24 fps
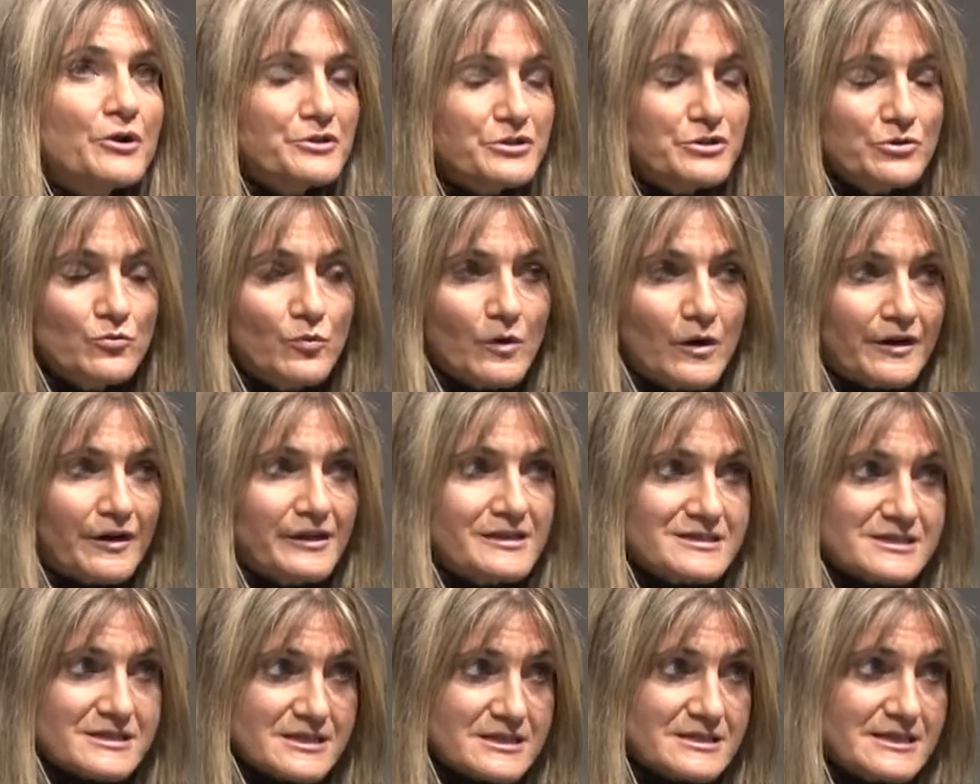you work
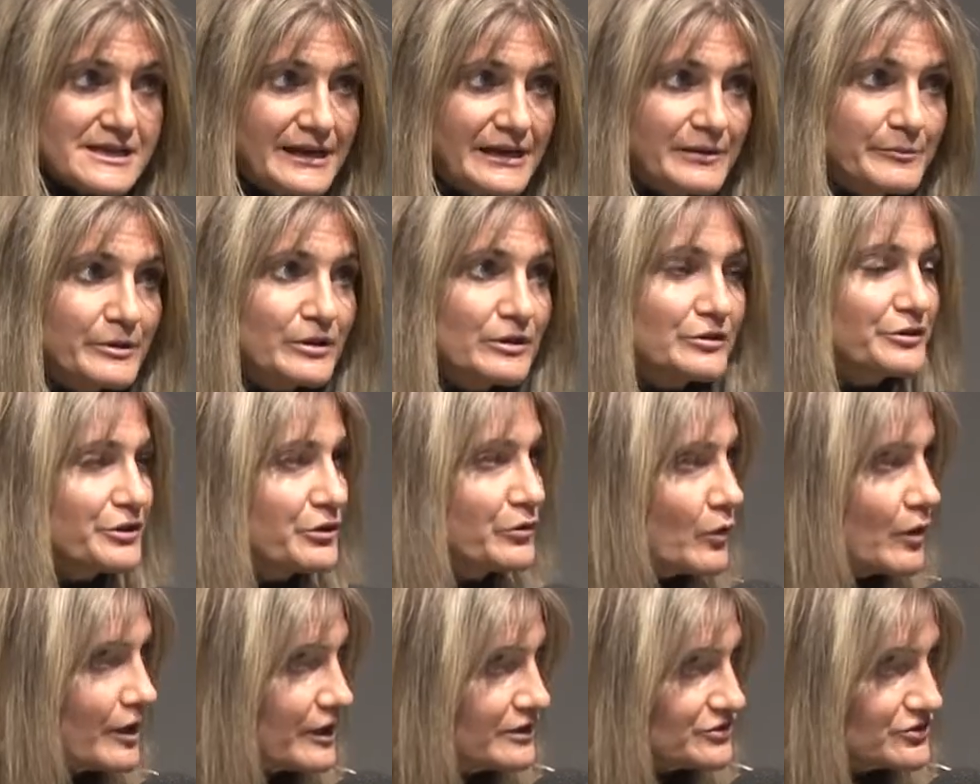in sustainability, you
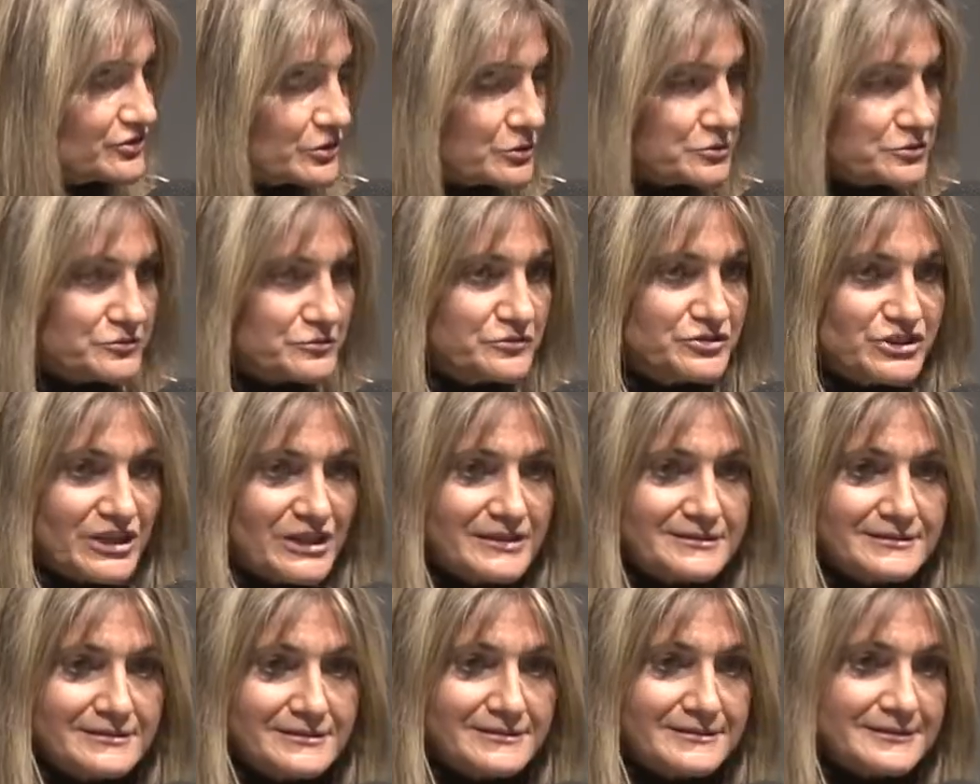work in social
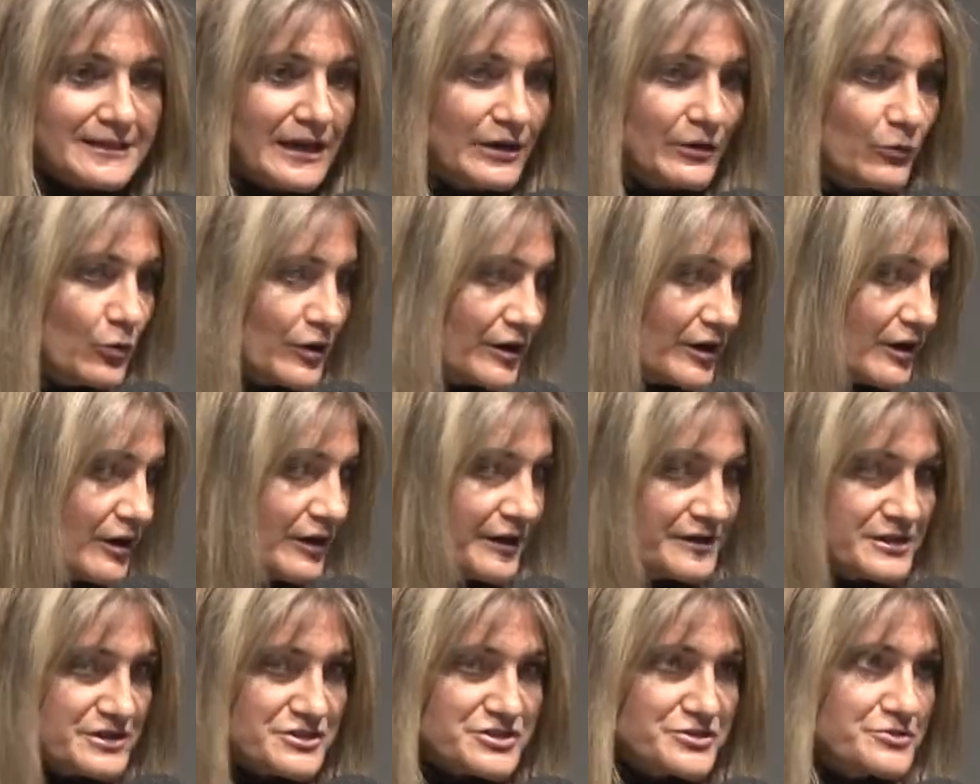justice. I work
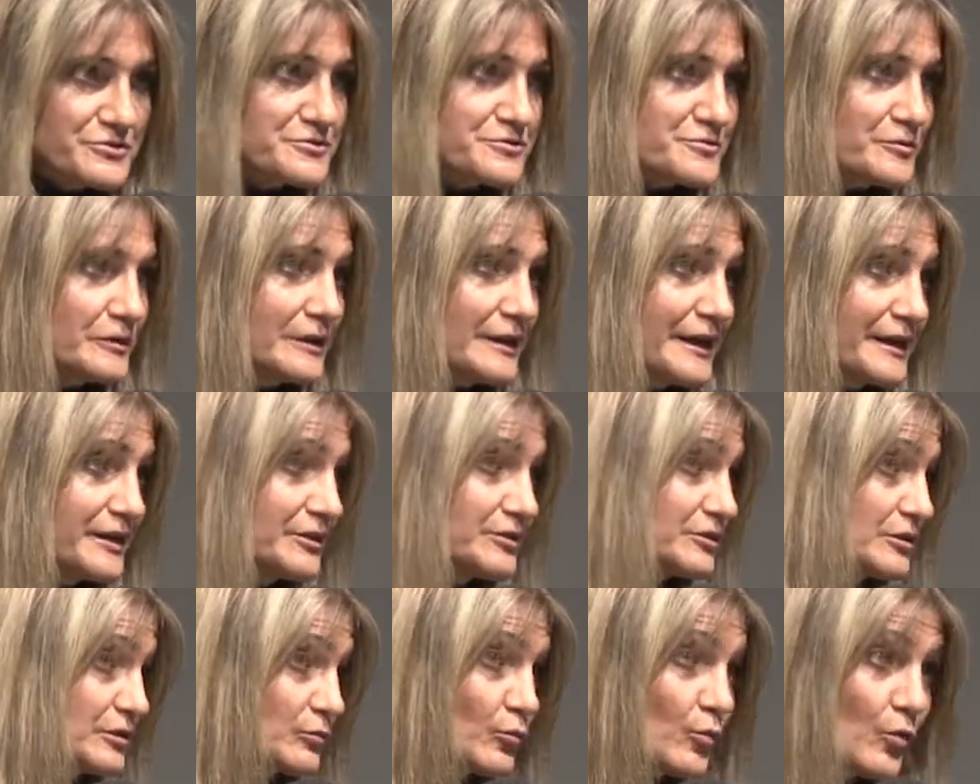on issues
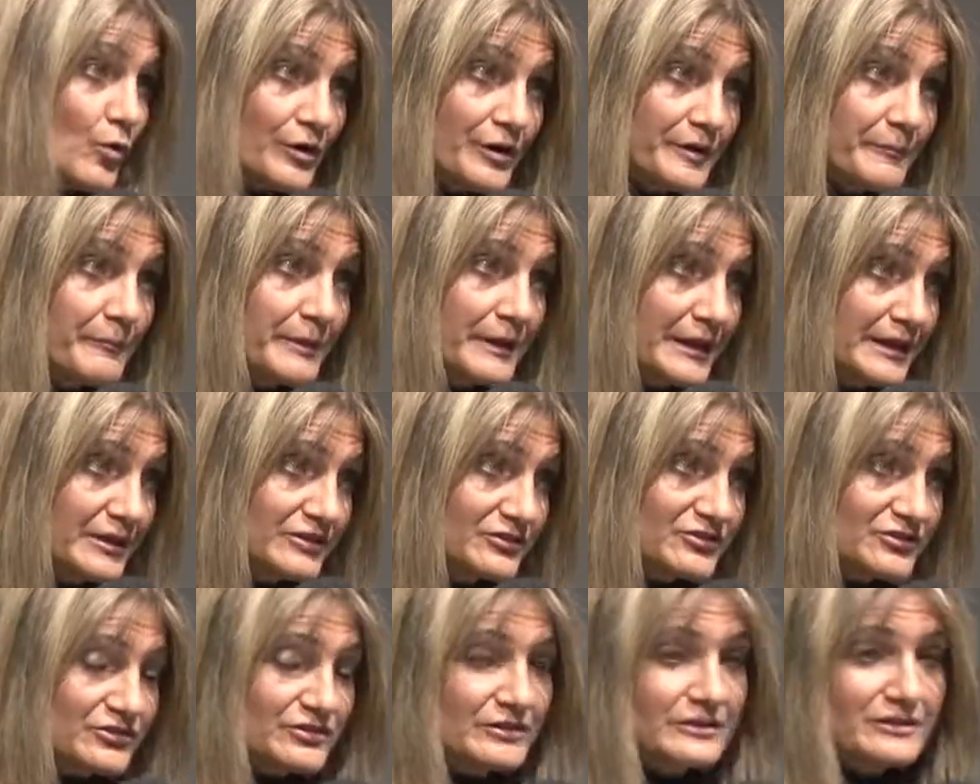related to war and
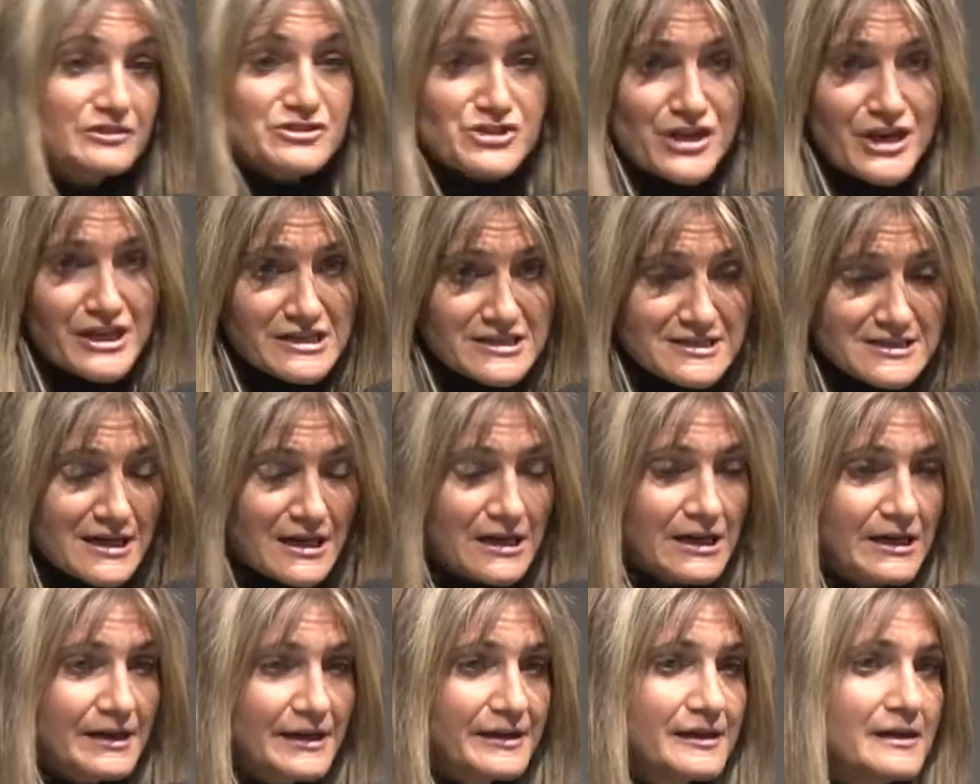peace and
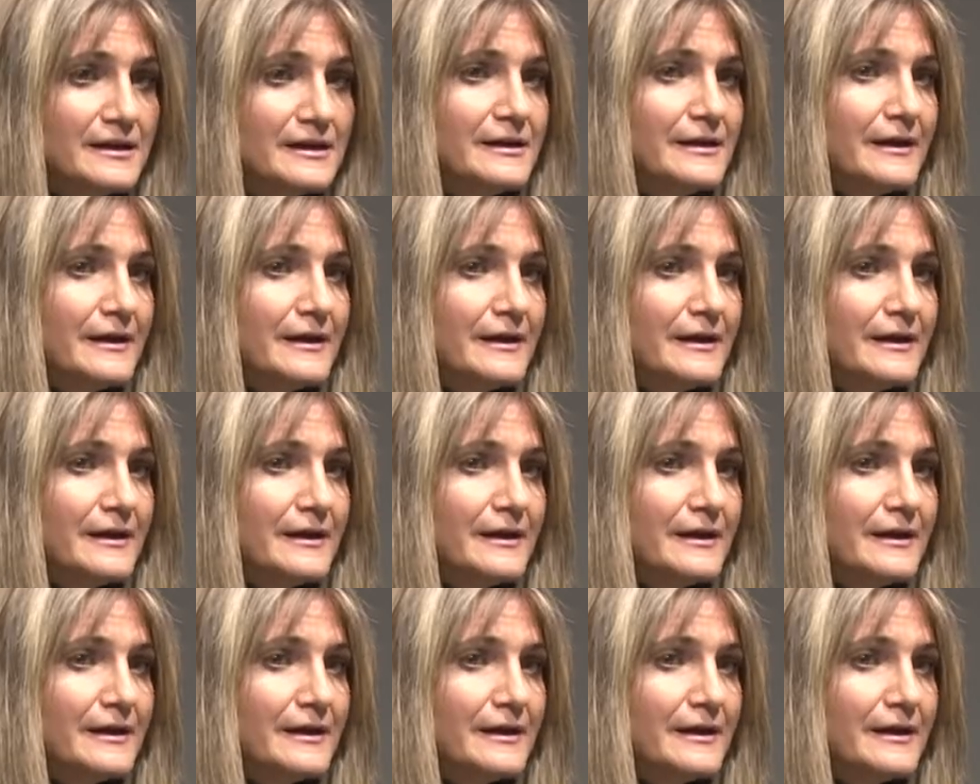genocide.